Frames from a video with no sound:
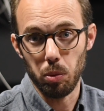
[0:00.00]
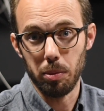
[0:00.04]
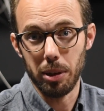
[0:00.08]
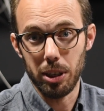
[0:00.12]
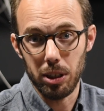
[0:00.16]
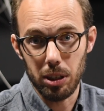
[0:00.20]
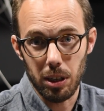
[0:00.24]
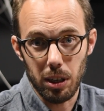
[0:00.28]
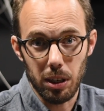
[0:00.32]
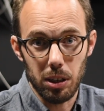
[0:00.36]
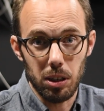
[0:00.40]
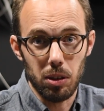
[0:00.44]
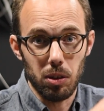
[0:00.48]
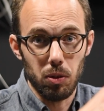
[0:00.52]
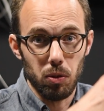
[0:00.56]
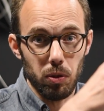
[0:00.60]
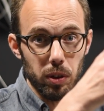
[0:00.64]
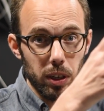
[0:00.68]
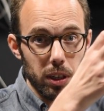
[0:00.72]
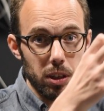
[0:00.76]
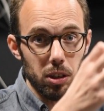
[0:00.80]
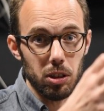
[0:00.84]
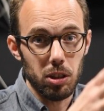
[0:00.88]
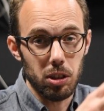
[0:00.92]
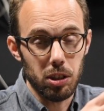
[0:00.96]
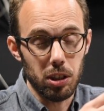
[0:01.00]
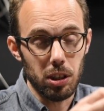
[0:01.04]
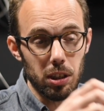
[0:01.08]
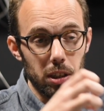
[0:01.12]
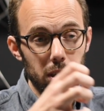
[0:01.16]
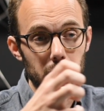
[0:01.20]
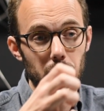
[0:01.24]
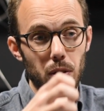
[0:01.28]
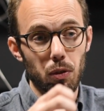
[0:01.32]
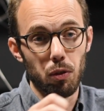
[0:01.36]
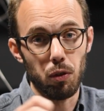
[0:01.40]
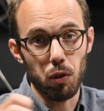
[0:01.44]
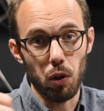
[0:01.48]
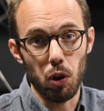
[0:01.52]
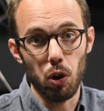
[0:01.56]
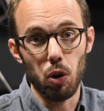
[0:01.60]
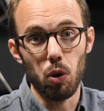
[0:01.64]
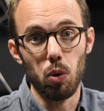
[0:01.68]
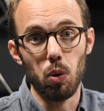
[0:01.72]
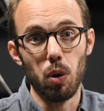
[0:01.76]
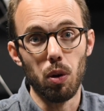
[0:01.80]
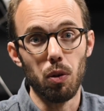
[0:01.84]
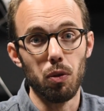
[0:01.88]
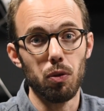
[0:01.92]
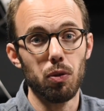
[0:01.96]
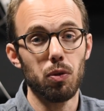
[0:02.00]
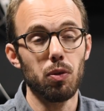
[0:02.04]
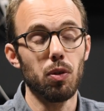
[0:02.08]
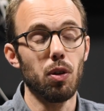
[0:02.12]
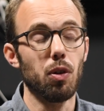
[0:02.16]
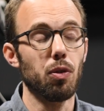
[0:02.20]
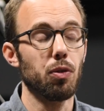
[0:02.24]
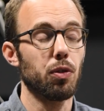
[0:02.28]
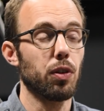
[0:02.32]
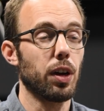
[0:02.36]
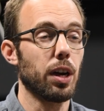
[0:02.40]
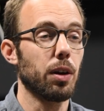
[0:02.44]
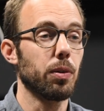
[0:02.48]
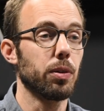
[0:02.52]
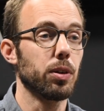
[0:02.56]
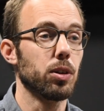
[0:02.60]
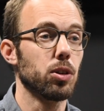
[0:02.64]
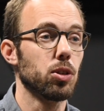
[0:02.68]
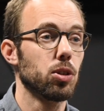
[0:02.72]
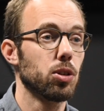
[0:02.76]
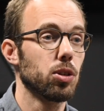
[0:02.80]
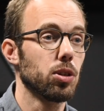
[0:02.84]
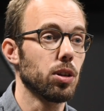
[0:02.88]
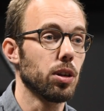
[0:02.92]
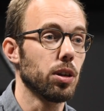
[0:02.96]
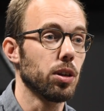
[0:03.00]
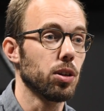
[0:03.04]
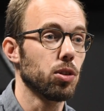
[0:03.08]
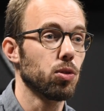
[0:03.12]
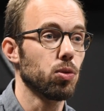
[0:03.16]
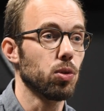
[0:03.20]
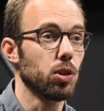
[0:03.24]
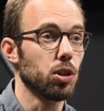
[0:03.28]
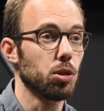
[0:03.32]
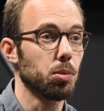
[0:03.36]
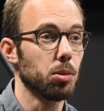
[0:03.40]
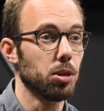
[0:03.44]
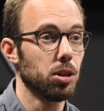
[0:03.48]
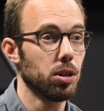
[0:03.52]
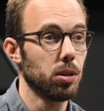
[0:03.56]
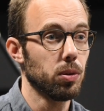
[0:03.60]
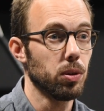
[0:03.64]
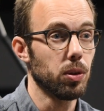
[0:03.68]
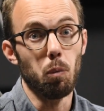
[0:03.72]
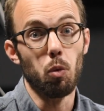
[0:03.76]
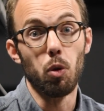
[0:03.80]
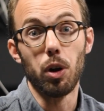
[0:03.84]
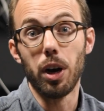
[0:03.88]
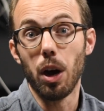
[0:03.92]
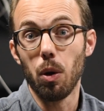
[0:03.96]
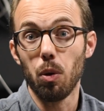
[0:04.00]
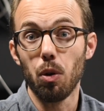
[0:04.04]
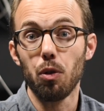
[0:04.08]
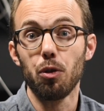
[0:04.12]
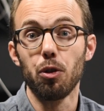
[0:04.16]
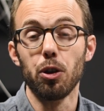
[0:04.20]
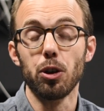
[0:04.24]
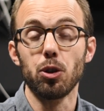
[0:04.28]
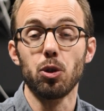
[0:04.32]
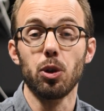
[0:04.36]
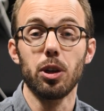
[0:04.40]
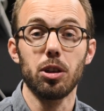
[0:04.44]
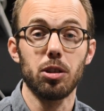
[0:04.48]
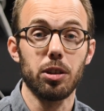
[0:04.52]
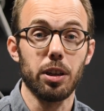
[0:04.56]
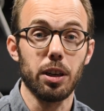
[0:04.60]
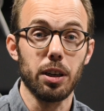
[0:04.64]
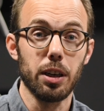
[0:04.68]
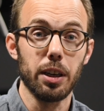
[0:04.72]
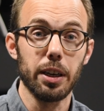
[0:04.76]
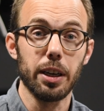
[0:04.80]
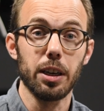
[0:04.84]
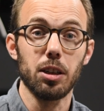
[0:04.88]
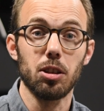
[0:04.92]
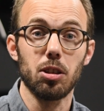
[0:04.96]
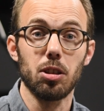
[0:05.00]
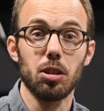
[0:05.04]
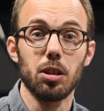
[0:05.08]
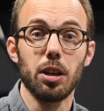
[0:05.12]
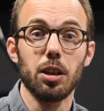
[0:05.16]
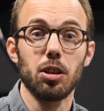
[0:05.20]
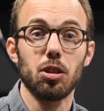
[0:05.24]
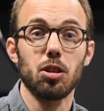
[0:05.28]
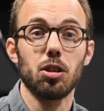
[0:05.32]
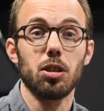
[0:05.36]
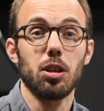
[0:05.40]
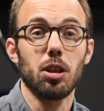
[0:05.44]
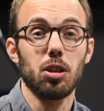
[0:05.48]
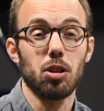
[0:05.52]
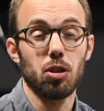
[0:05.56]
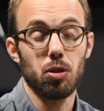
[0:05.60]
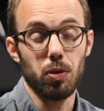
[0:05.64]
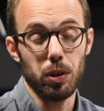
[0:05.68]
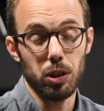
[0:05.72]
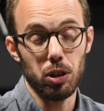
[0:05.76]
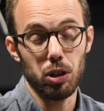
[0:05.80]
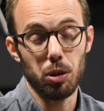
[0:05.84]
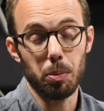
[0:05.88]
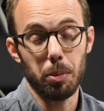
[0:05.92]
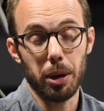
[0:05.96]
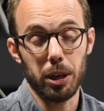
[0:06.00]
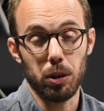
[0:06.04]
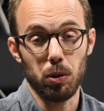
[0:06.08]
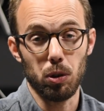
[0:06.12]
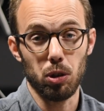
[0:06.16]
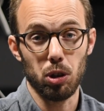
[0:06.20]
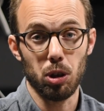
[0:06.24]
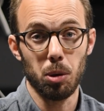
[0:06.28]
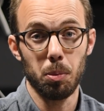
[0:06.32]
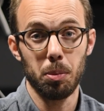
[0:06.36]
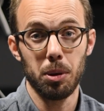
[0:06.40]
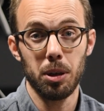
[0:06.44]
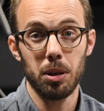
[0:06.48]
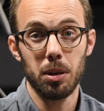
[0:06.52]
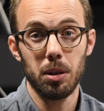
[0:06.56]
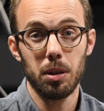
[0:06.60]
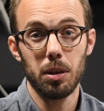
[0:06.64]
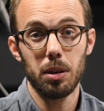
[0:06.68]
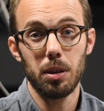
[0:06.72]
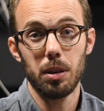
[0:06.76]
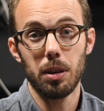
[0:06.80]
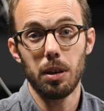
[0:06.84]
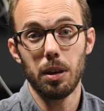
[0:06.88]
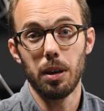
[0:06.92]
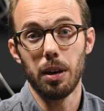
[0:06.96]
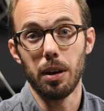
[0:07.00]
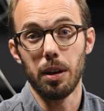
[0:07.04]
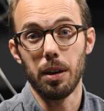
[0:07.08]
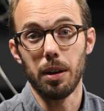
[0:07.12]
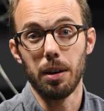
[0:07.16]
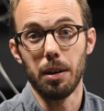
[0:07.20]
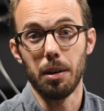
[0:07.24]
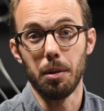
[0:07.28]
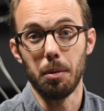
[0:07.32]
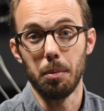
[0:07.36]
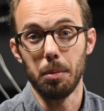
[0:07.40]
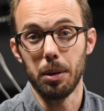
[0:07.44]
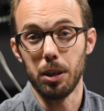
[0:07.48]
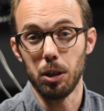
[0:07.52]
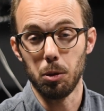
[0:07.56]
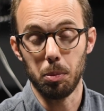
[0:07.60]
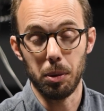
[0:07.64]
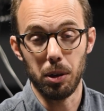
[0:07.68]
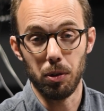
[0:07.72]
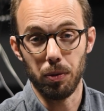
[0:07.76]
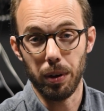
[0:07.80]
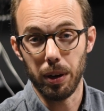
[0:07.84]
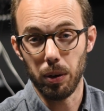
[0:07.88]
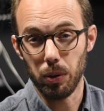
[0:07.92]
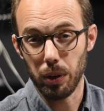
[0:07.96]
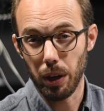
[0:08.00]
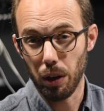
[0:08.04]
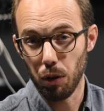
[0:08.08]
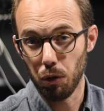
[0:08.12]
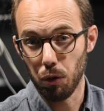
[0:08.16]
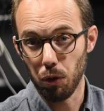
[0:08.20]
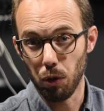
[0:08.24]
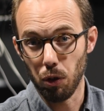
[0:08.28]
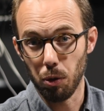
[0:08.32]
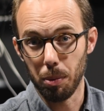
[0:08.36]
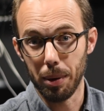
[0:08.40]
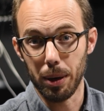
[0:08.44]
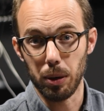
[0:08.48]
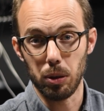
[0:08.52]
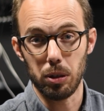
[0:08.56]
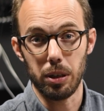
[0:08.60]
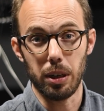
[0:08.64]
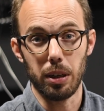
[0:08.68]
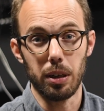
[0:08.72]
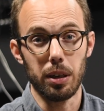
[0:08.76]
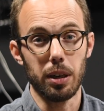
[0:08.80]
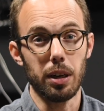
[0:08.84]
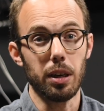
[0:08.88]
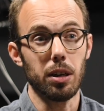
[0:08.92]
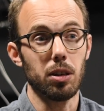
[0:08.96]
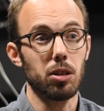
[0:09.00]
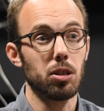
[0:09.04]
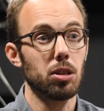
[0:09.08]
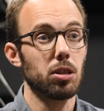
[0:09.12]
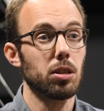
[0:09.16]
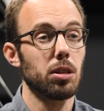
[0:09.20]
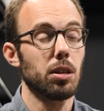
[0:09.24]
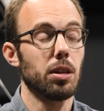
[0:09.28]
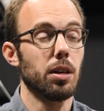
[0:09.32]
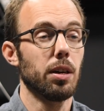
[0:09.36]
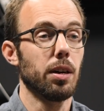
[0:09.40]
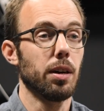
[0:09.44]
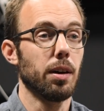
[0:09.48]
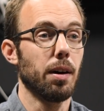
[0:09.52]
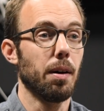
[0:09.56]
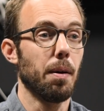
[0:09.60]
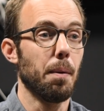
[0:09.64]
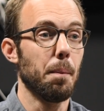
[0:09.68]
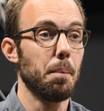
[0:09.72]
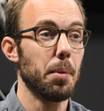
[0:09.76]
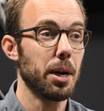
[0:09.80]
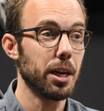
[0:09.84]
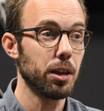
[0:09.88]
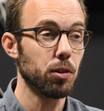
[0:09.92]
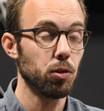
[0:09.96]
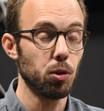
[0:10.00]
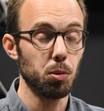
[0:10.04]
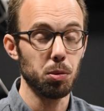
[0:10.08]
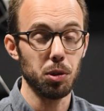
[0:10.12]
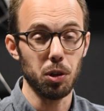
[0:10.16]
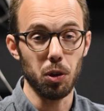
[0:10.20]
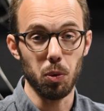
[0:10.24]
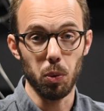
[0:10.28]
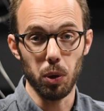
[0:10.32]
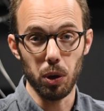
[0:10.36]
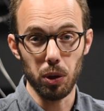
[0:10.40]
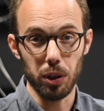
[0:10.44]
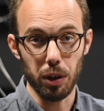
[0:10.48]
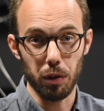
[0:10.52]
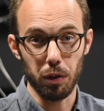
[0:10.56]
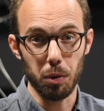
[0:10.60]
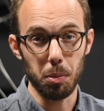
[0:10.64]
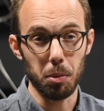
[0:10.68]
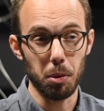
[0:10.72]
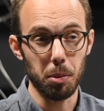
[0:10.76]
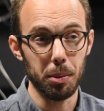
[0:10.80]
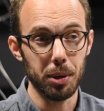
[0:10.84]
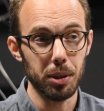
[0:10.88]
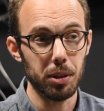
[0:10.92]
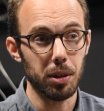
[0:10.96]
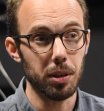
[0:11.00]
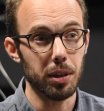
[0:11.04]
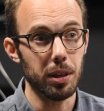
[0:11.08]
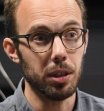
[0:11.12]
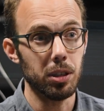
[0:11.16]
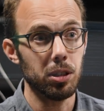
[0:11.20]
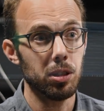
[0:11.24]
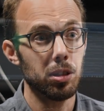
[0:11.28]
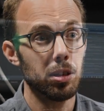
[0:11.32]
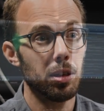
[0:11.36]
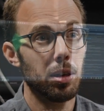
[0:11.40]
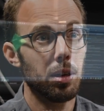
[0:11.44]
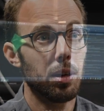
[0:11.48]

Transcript: basically really see the flow of carriers through this material. We now refer to this technique as transient microscopy, and it's been around now for about 10 years. Many groups in the world have implemented this.